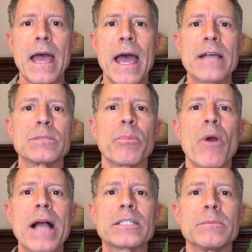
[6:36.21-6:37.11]
has
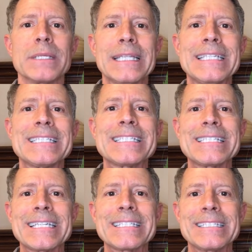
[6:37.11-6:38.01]
approximately
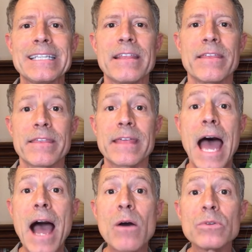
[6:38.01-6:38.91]

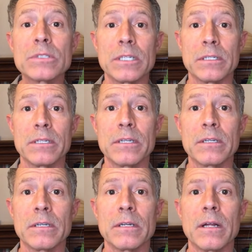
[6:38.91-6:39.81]
60,000
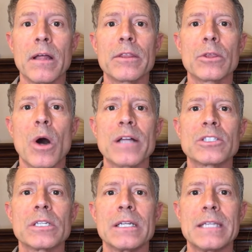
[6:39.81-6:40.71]

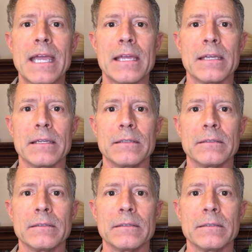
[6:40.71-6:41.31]
thoughts a day,